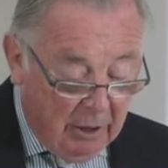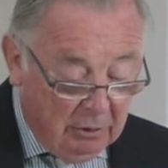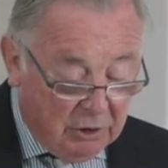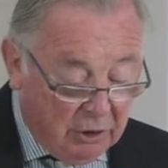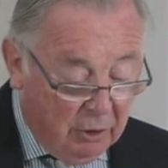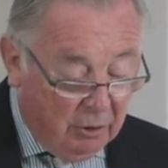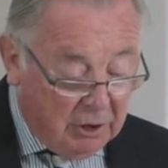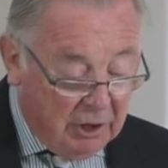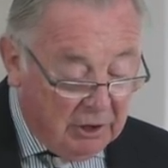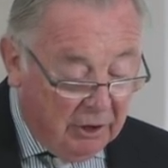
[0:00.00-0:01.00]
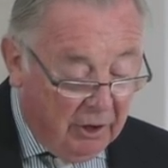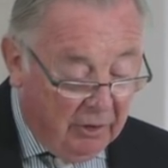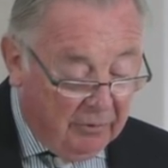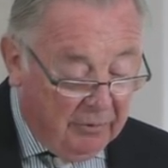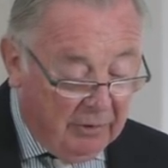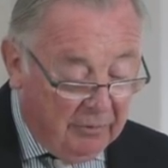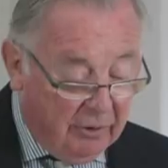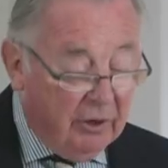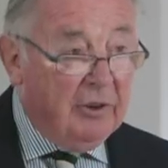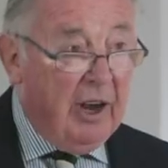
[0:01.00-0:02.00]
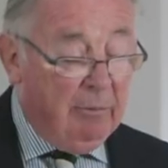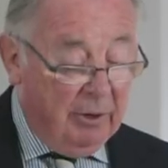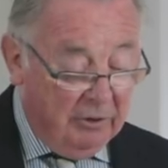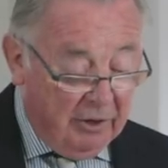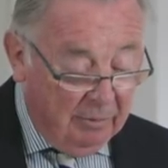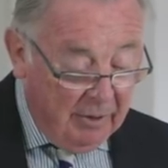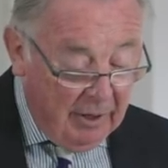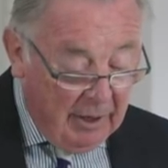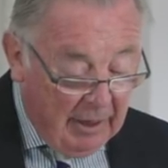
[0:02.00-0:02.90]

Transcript: Most courses are not fit for a championship,